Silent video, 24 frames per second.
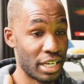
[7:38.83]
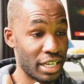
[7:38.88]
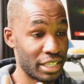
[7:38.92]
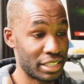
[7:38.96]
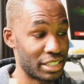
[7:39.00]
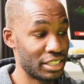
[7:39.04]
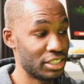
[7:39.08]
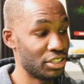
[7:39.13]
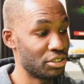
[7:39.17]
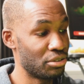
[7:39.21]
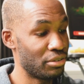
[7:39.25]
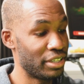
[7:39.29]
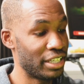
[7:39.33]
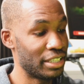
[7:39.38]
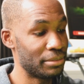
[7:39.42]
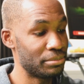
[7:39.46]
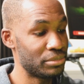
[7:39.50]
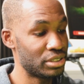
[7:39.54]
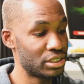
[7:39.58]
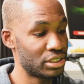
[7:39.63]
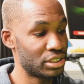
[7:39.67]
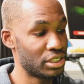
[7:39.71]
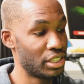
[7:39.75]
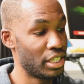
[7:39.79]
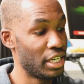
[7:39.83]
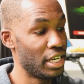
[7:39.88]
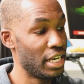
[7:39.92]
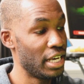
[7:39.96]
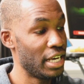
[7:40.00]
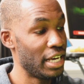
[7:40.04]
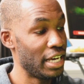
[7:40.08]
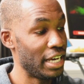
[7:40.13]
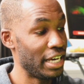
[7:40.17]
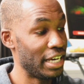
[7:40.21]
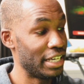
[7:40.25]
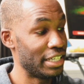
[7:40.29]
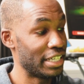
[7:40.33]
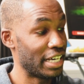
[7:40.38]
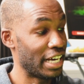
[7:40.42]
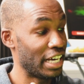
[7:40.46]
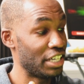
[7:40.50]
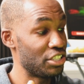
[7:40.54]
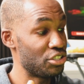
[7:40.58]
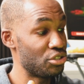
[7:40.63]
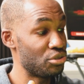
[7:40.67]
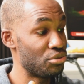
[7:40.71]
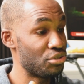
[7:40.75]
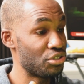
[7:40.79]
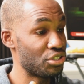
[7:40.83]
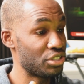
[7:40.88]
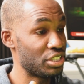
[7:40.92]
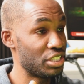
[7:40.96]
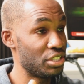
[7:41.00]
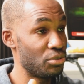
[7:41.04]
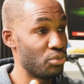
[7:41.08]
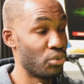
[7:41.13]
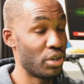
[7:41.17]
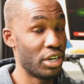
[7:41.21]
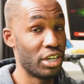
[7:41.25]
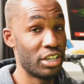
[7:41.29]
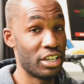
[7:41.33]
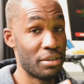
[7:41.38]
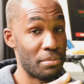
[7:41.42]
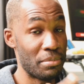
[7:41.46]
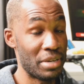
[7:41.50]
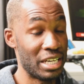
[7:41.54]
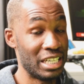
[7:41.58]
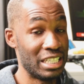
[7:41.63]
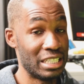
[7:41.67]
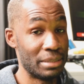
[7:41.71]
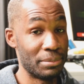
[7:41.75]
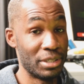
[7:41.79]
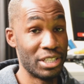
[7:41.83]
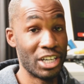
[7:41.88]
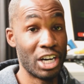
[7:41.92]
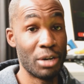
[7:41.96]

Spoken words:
kilograms, and I usually wear a medium in